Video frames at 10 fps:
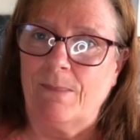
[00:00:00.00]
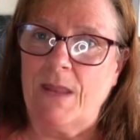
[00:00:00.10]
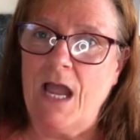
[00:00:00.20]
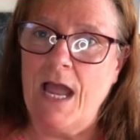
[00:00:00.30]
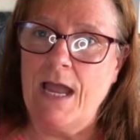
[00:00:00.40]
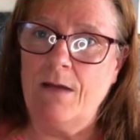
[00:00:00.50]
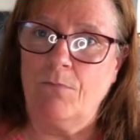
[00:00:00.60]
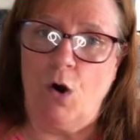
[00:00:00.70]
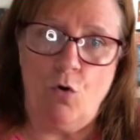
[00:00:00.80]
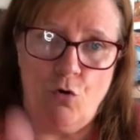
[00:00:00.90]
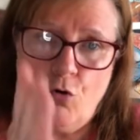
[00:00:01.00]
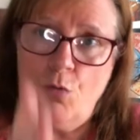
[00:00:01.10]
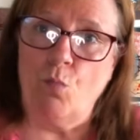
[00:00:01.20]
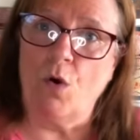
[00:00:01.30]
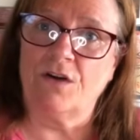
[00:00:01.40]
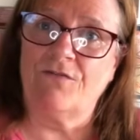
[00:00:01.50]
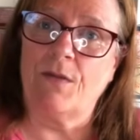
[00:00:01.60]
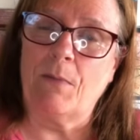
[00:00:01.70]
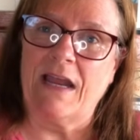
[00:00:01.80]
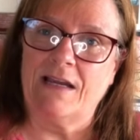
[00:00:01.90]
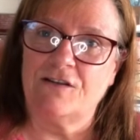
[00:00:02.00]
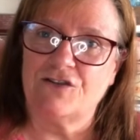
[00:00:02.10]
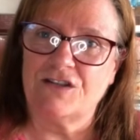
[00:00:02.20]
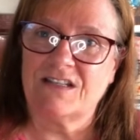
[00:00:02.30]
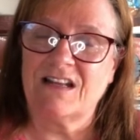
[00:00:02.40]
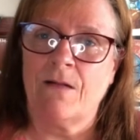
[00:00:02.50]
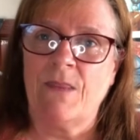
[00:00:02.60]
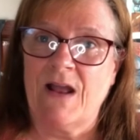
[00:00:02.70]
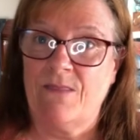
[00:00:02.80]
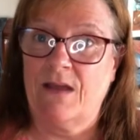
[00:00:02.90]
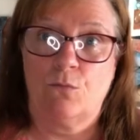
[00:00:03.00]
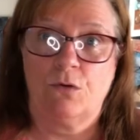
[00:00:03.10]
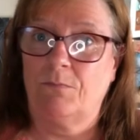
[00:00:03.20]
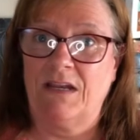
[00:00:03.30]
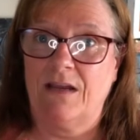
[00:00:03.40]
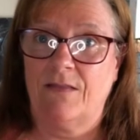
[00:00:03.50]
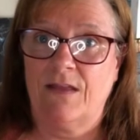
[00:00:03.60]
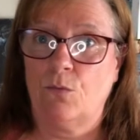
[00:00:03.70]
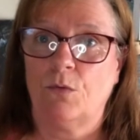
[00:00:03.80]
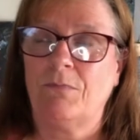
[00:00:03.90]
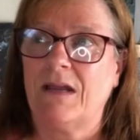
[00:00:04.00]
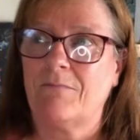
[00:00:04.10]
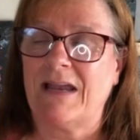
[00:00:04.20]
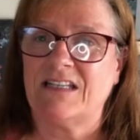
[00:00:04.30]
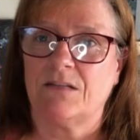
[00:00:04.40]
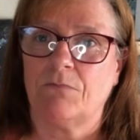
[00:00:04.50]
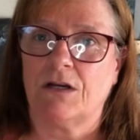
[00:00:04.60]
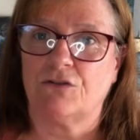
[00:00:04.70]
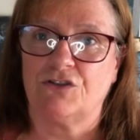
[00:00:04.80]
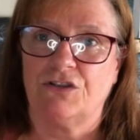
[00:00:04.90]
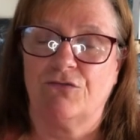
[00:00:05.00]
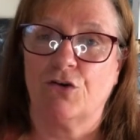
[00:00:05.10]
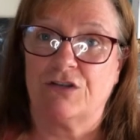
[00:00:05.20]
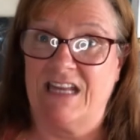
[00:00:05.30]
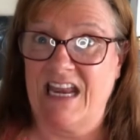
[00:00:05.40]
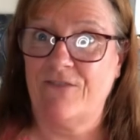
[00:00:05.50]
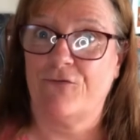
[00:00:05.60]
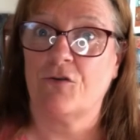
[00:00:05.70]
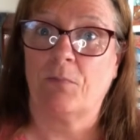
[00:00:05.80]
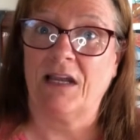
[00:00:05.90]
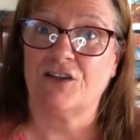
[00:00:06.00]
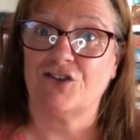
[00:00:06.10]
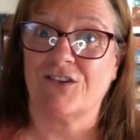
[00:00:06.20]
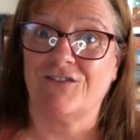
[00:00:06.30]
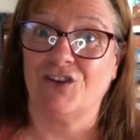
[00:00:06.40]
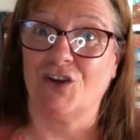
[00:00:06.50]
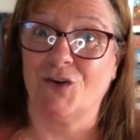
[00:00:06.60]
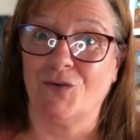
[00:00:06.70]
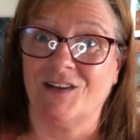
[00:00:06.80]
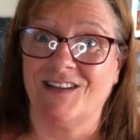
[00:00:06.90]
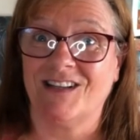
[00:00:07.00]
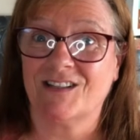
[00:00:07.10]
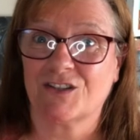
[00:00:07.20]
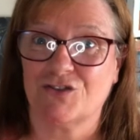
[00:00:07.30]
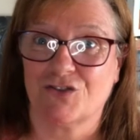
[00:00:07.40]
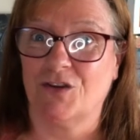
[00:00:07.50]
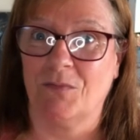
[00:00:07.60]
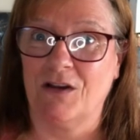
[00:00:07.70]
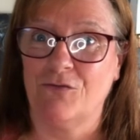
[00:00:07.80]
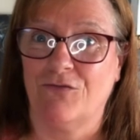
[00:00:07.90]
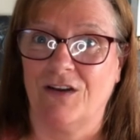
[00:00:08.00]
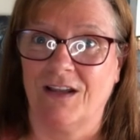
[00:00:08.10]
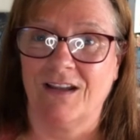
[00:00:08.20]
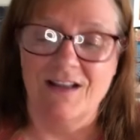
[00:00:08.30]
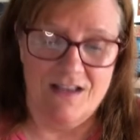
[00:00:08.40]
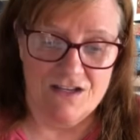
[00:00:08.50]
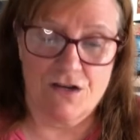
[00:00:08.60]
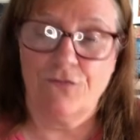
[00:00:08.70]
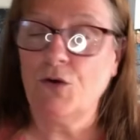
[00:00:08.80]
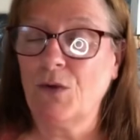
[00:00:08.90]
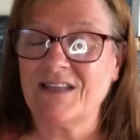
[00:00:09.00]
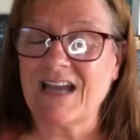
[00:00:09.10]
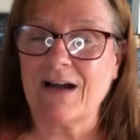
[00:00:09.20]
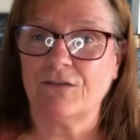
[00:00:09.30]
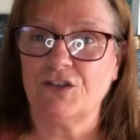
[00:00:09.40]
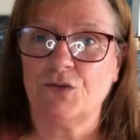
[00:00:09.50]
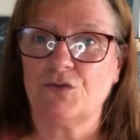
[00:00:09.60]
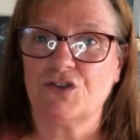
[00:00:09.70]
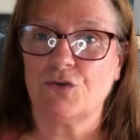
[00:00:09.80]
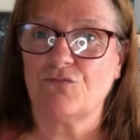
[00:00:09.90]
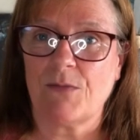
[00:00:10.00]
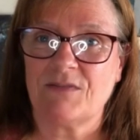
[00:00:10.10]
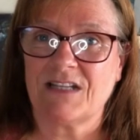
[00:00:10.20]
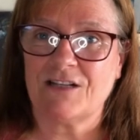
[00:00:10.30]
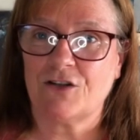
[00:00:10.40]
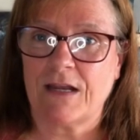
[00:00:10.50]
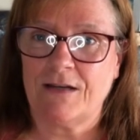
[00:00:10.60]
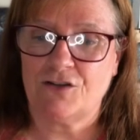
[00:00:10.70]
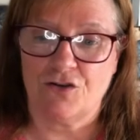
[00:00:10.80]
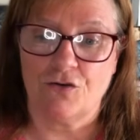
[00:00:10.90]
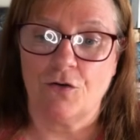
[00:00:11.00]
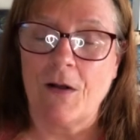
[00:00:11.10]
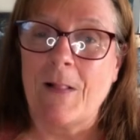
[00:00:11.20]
or on one of the pages, then they would be amazing because you've got an A4 picture, haven't you, and it's just going to be lovely. So if you went out and you was doing representational